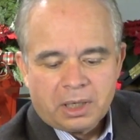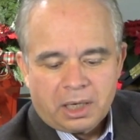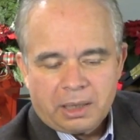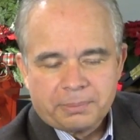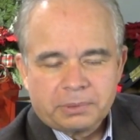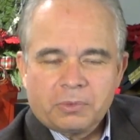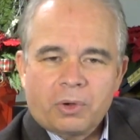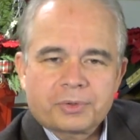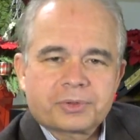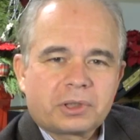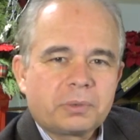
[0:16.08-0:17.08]
I'm
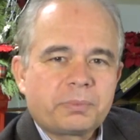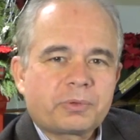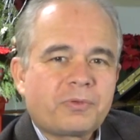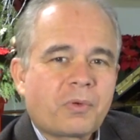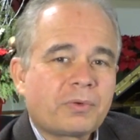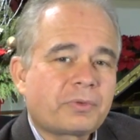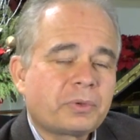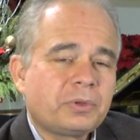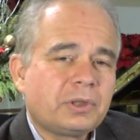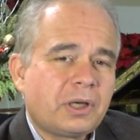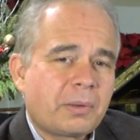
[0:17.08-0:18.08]
also going to perform for
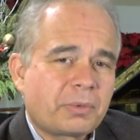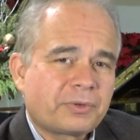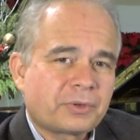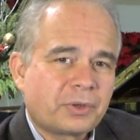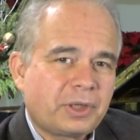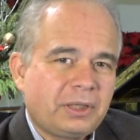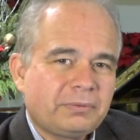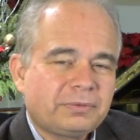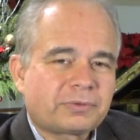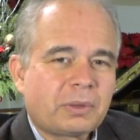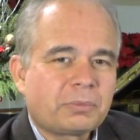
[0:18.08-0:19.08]
you the number 30
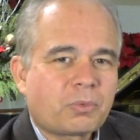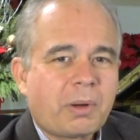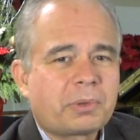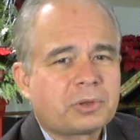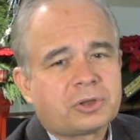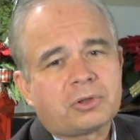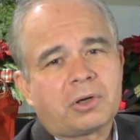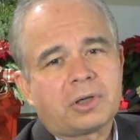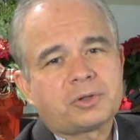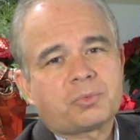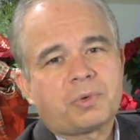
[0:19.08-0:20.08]
from Robert
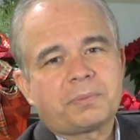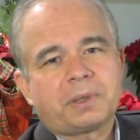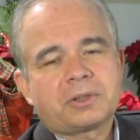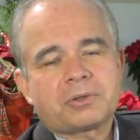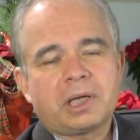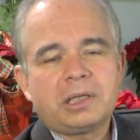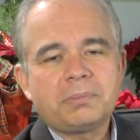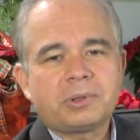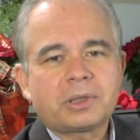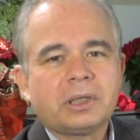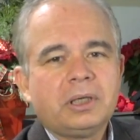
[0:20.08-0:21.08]
Starr's Rhythmic Training
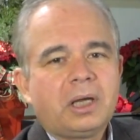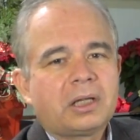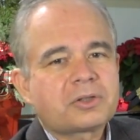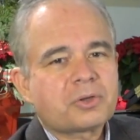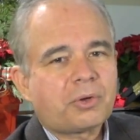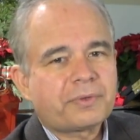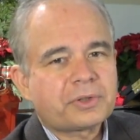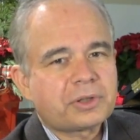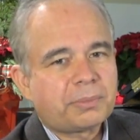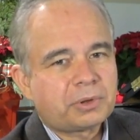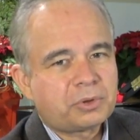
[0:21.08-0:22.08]
book and Solfege
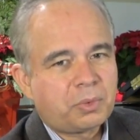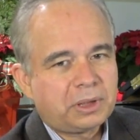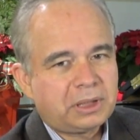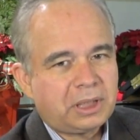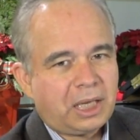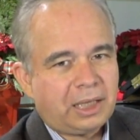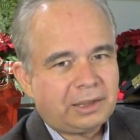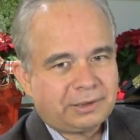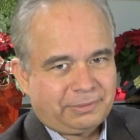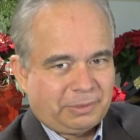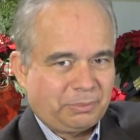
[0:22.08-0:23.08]
number 28.
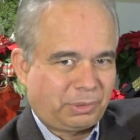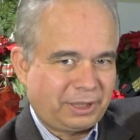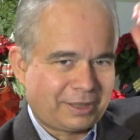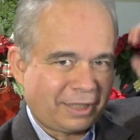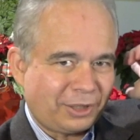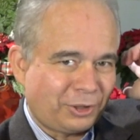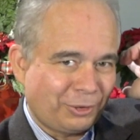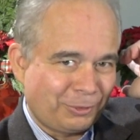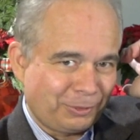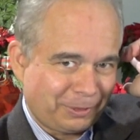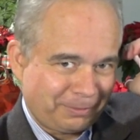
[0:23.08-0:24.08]
Please stay
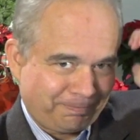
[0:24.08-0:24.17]
tuned.